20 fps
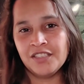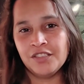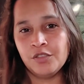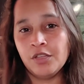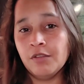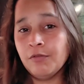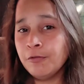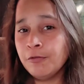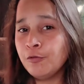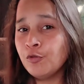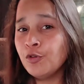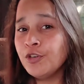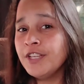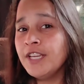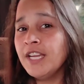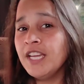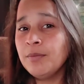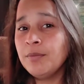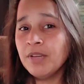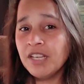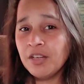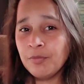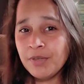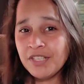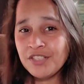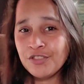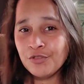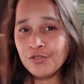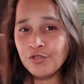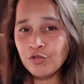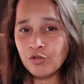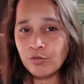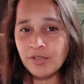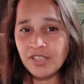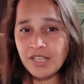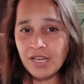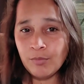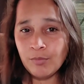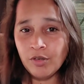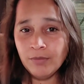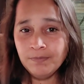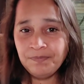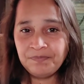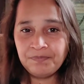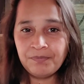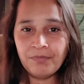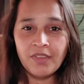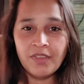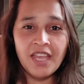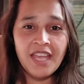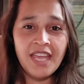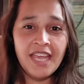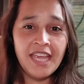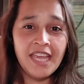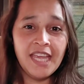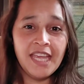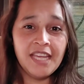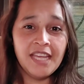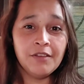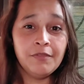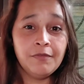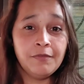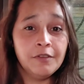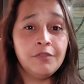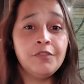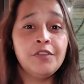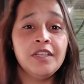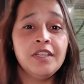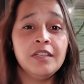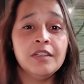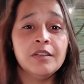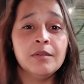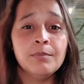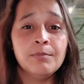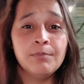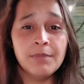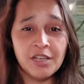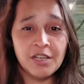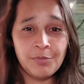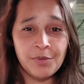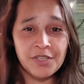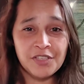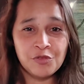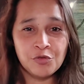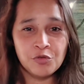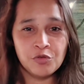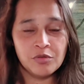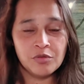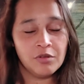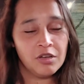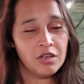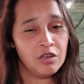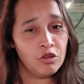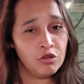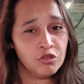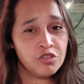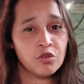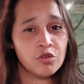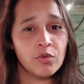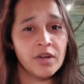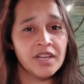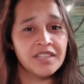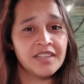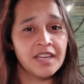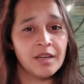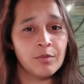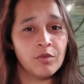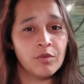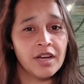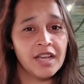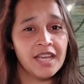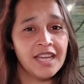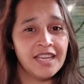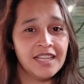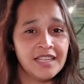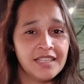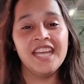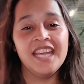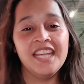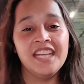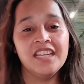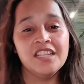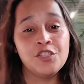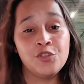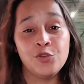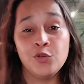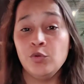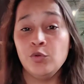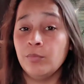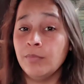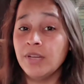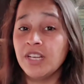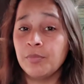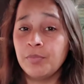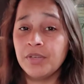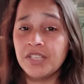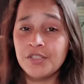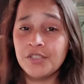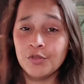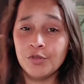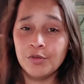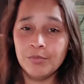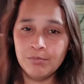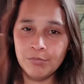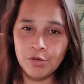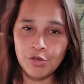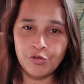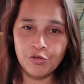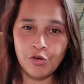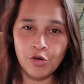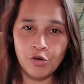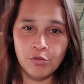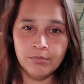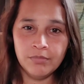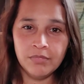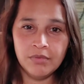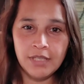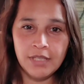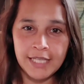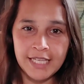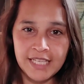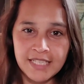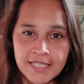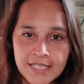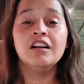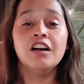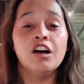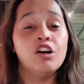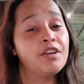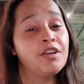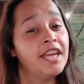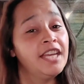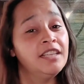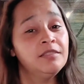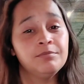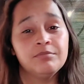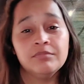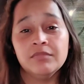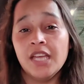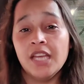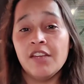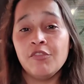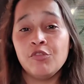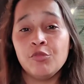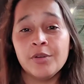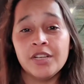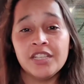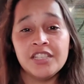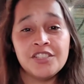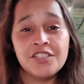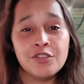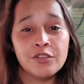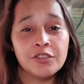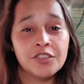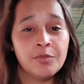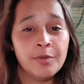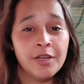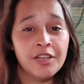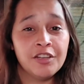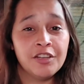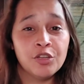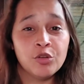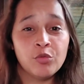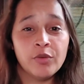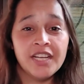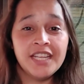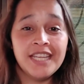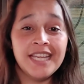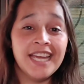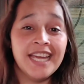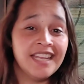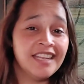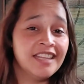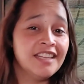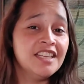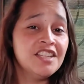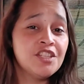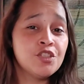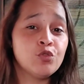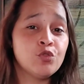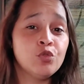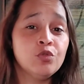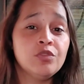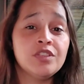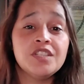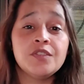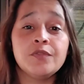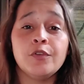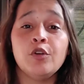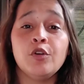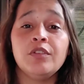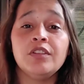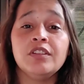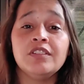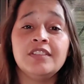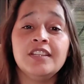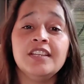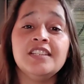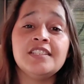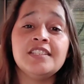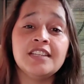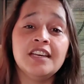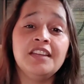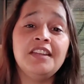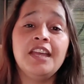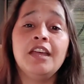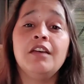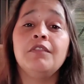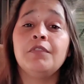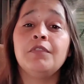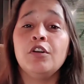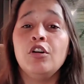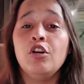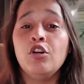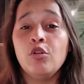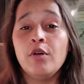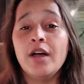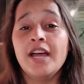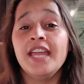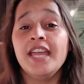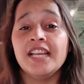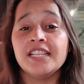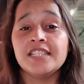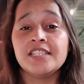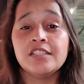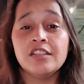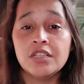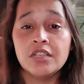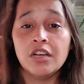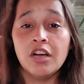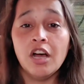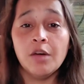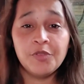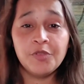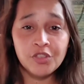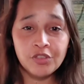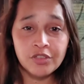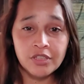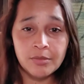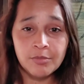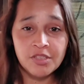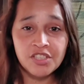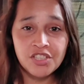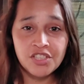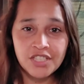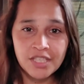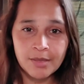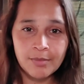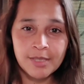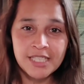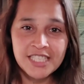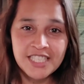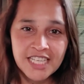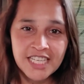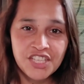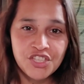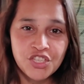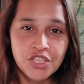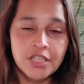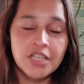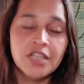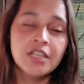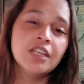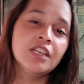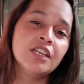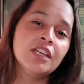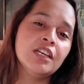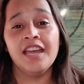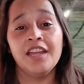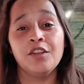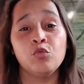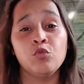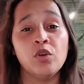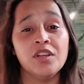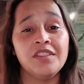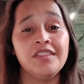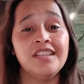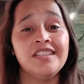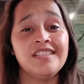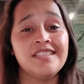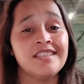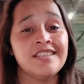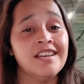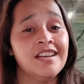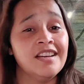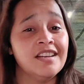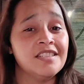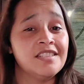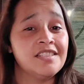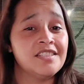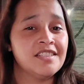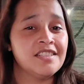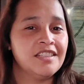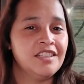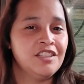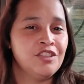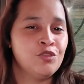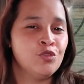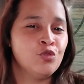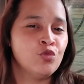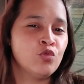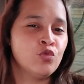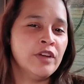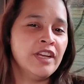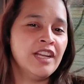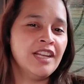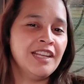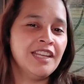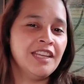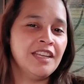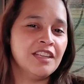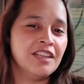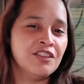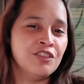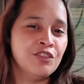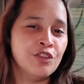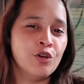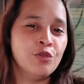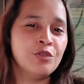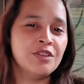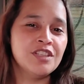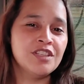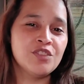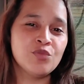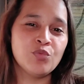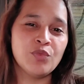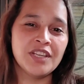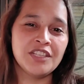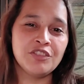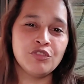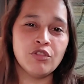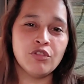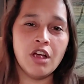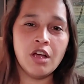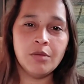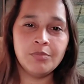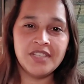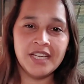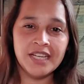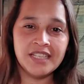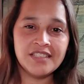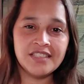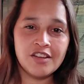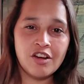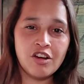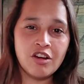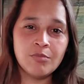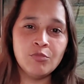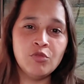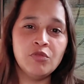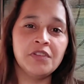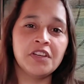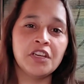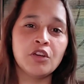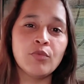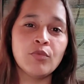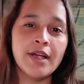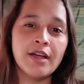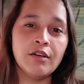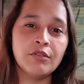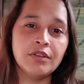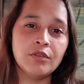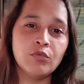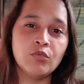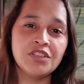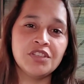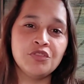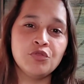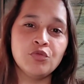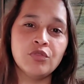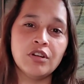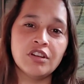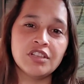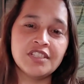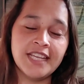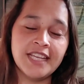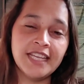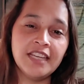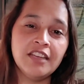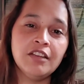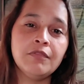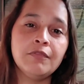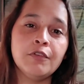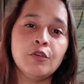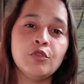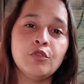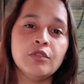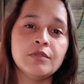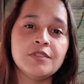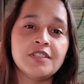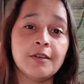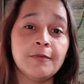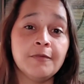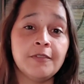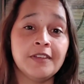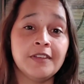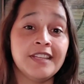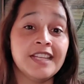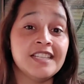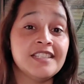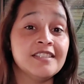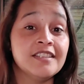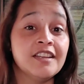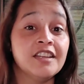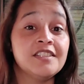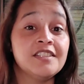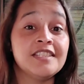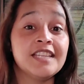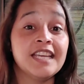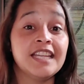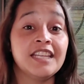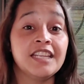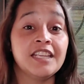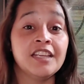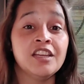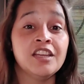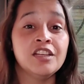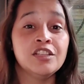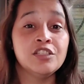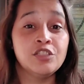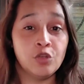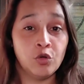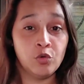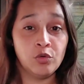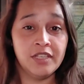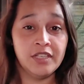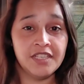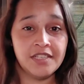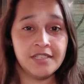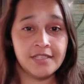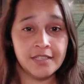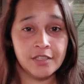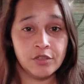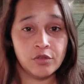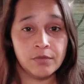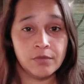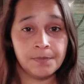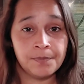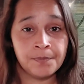You have a 48 megapixel normal camera, a 50 megapixel ultra wide camera and a 2 megapixel monochrome lens. Okay, everybody's talked about it already, and it is true, this phone does not have OIS, optical image stabilization. And what this does, you really notice when your objects are moving around and when you are taking a photo of something that's not standing totally still.